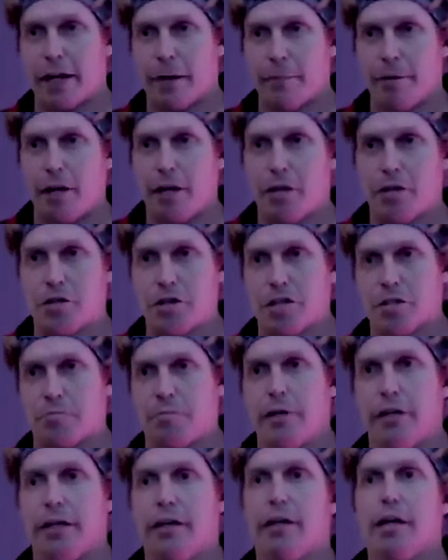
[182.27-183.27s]
I apologize,
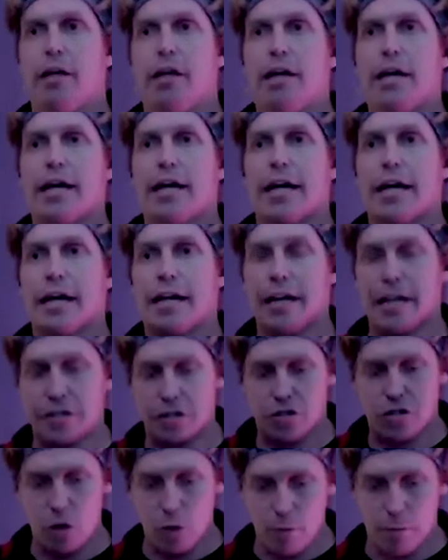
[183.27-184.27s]
but
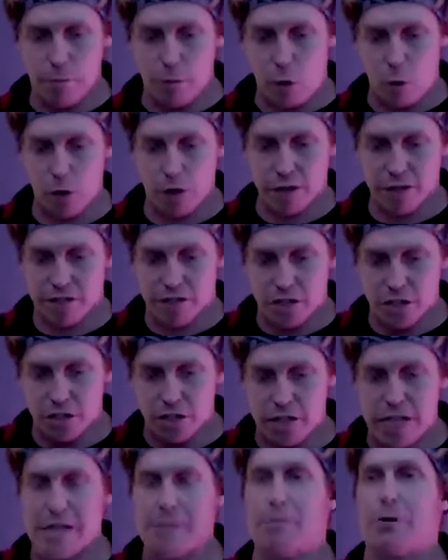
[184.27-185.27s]
it's so important to
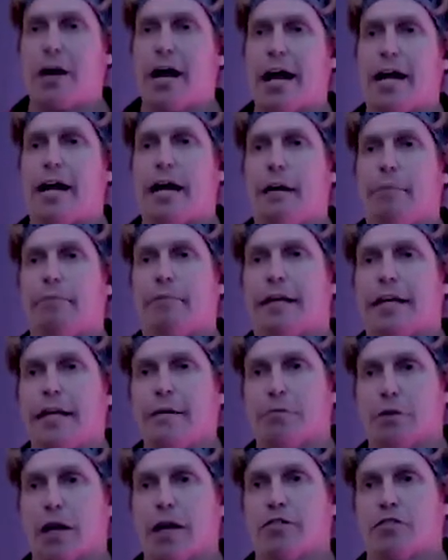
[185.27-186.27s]
just keep your head up and
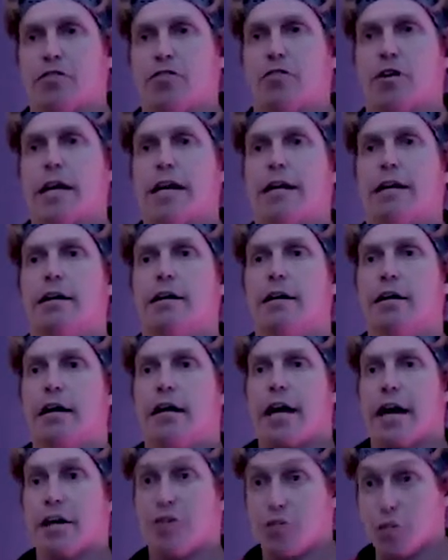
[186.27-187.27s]
keep your head straight
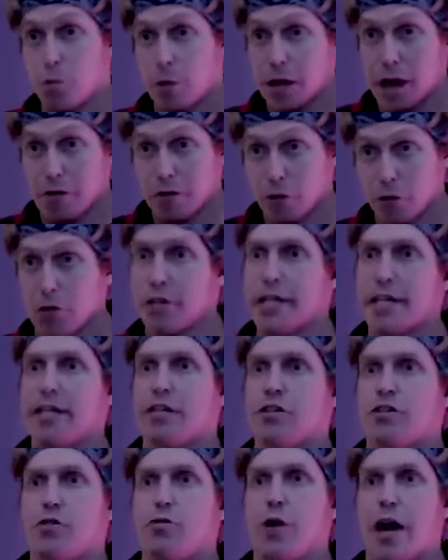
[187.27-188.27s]
and do whatever it
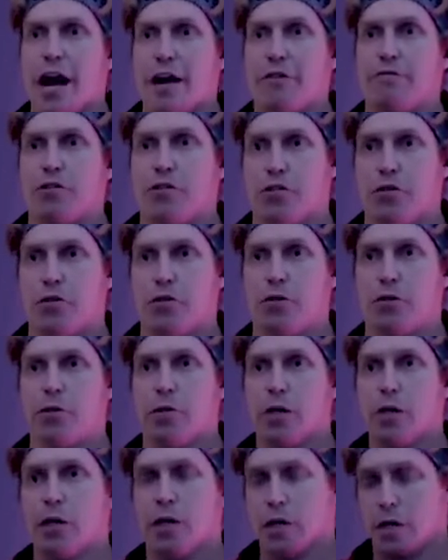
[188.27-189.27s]
is you have to
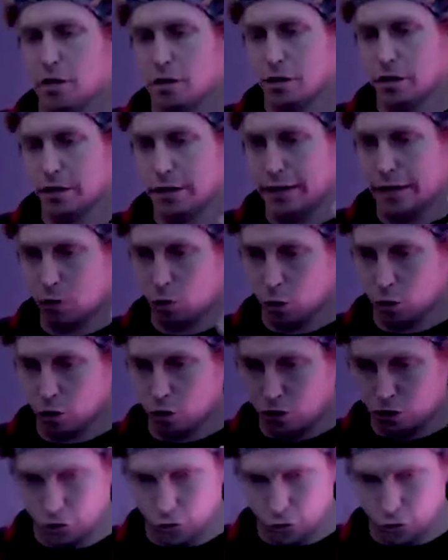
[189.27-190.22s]
do in order